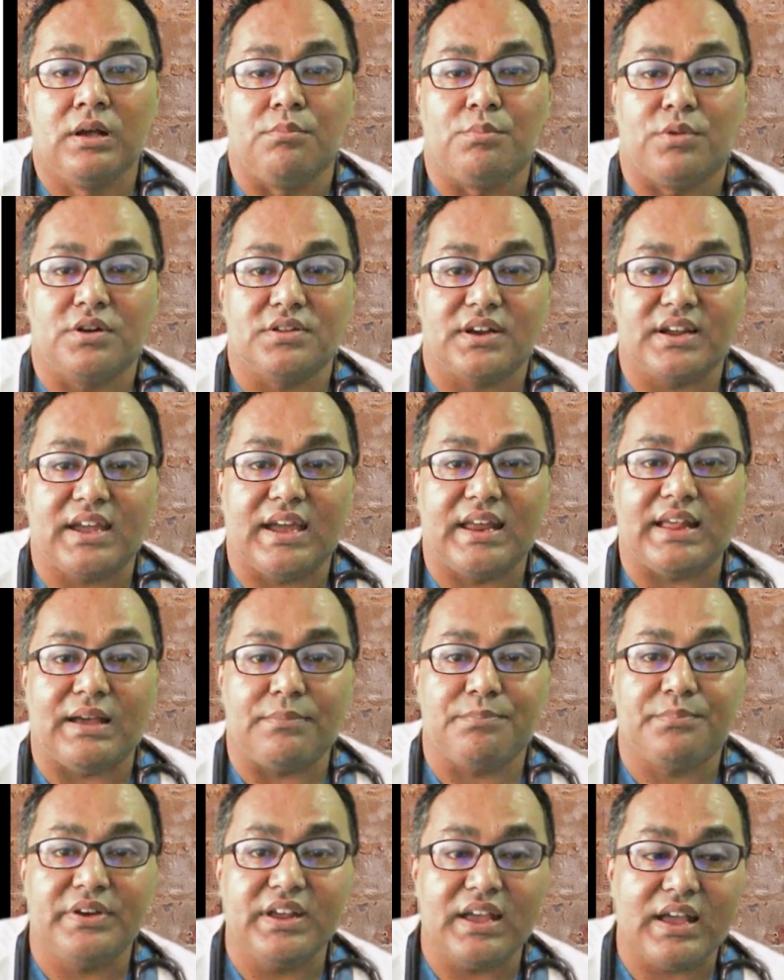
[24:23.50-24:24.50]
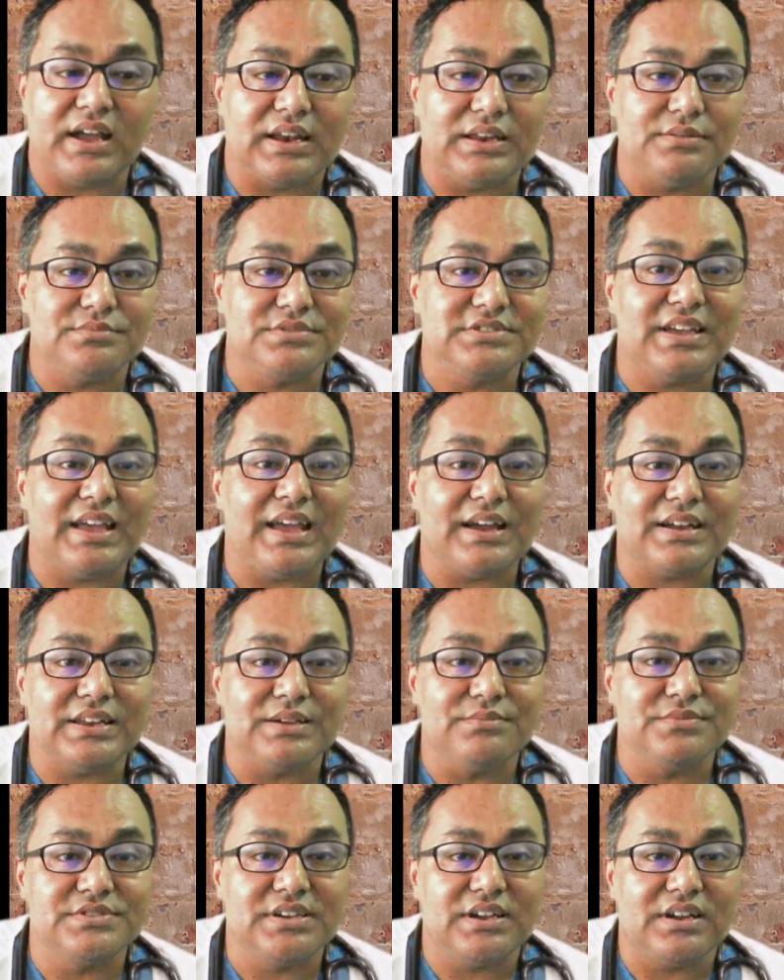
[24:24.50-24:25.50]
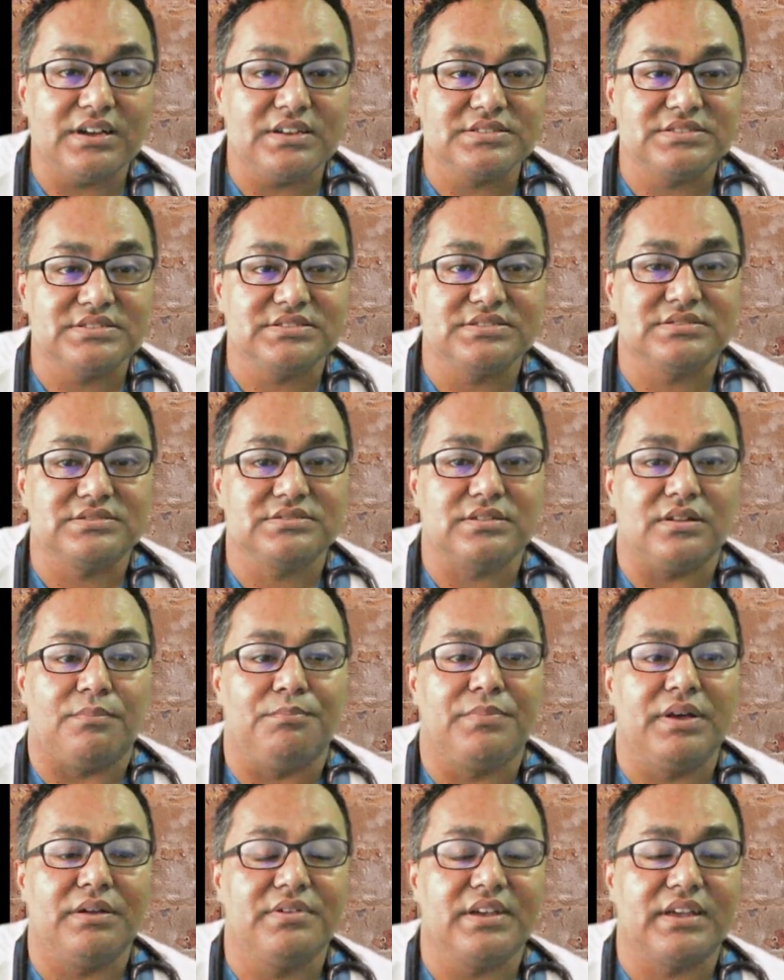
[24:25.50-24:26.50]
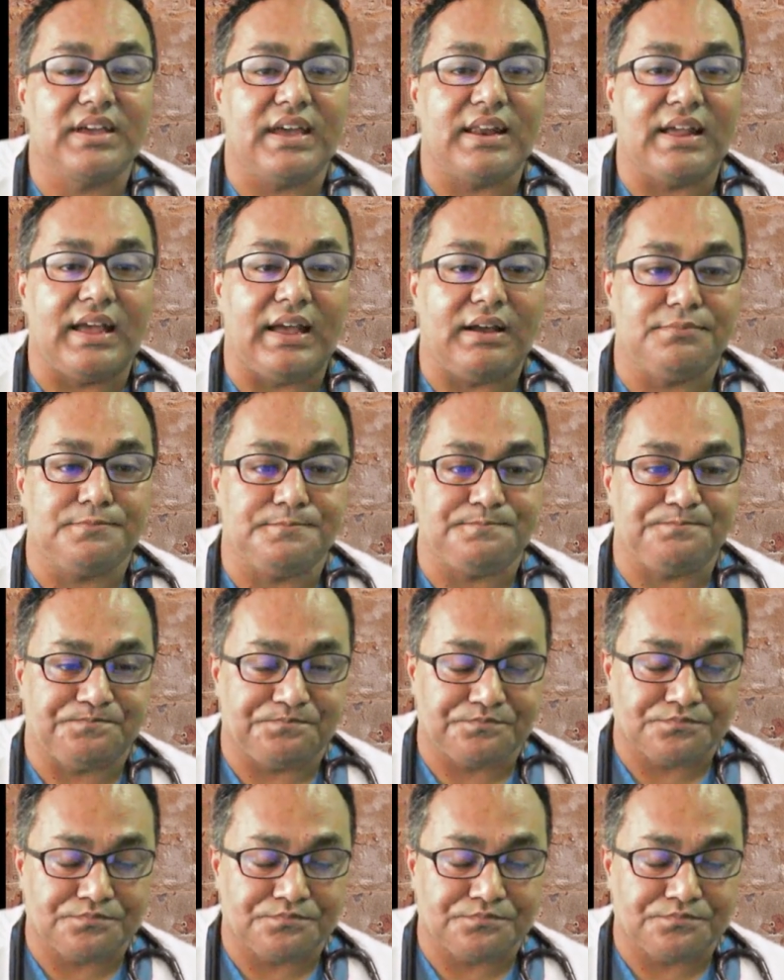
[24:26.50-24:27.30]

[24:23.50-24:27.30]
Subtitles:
Mother can have preeclampsia, baby can have